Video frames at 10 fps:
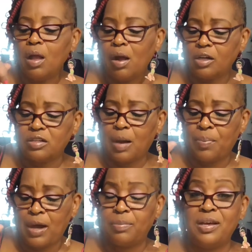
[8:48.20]
Because I'll
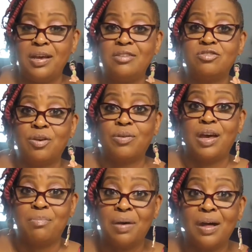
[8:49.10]
probably be eating turkey
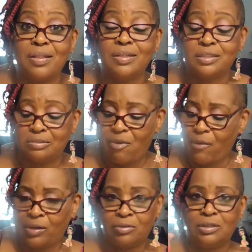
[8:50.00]
at Mother's.
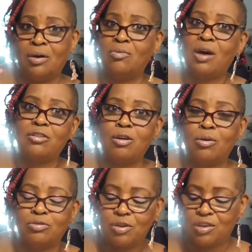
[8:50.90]
I don't like the
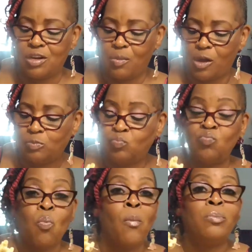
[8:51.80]
whole turkey anyway.
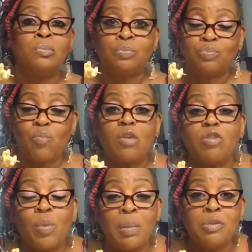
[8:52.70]

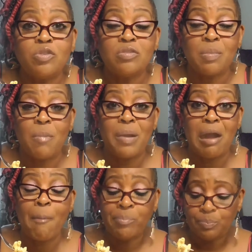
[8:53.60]
So what I'm gonna do is I'm
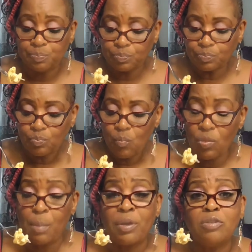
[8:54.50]
gonna
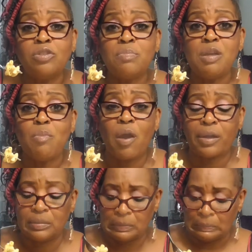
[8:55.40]
go to the meat
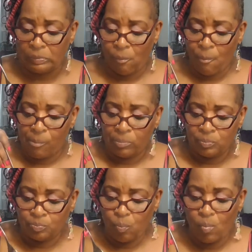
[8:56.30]
market.
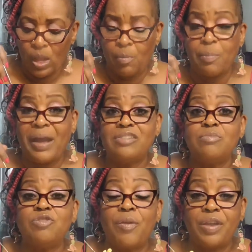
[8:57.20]
I'm gonna buy
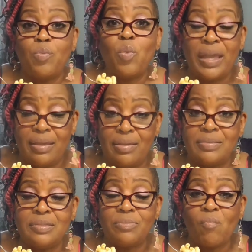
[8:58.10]
some turkey
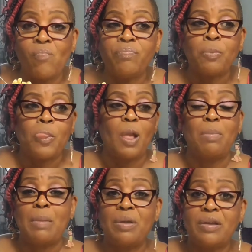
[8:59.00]
wings,
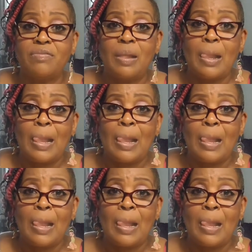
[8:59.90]
but I'm gonna cut